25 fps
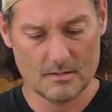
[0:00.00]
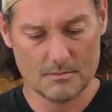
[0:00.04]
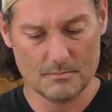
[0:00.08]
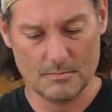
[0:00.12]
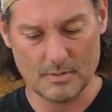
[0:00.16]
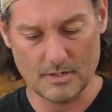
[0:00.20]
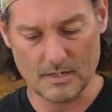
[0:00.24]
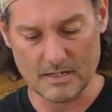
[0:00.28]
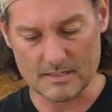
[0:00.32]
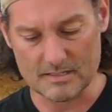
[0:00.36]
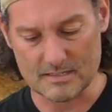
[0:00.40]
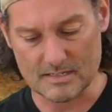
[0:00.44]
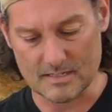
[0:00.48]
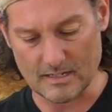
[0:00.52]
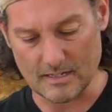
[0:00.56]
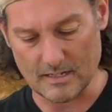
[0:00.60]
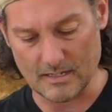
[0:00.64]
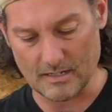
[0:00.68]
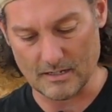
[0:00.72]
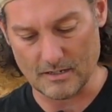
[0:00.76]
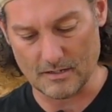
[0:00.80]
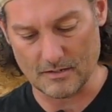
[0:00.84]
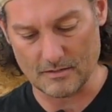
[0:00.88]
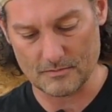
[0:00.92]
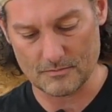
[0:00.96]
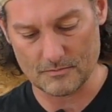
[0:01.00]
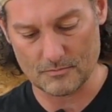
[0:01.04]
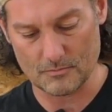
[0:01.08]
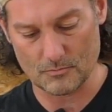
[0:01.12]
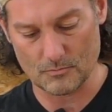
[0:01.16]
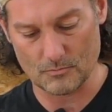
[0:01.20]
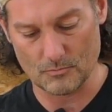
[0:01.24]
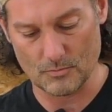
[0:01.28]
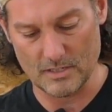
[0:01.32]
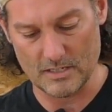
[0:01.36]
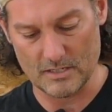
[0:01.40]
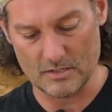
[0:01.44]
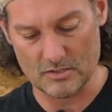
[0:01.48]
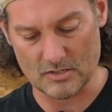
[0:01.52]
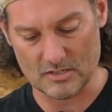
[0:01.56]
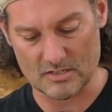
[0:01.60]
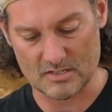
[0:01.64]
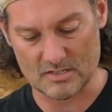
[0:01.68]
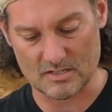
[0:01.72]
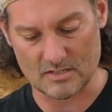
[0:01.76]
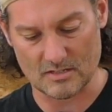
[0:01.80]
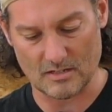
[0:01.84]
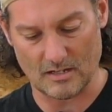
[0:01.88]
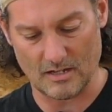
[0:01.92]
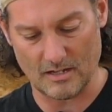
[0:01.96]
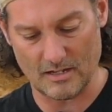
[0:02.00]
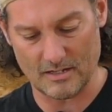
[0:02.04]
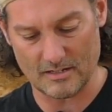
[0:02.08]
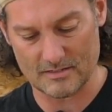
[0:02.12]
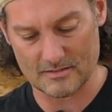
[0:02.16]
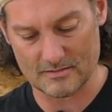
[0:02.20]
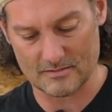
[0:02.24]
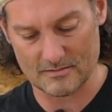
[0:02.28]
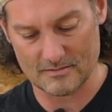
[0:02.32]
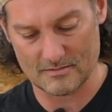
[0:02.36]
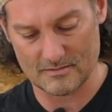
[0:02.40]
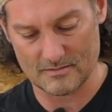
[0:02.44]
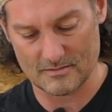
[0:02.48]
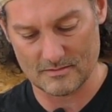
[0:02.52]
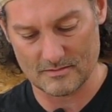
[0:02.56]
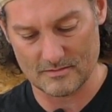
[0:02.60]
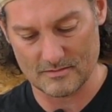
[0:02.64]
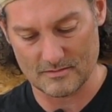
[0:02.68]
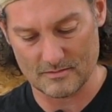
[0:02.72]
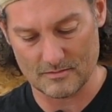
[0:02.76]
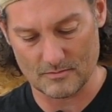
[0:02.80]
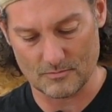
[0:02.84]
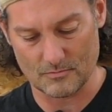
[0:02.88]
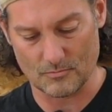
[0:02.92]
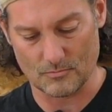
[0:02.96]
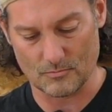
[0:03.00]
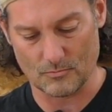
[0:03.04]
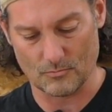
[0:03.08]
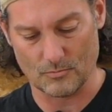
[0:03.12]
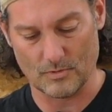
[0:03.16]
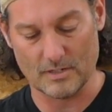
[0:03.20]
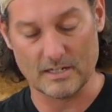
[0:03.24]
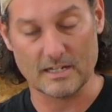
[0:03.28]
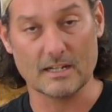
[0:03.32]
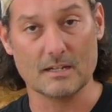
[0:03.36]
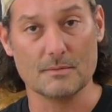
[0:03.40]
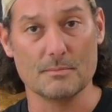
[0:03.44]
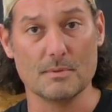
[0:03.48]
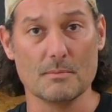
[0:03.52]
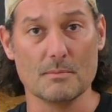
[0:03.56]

But we just thought we need to be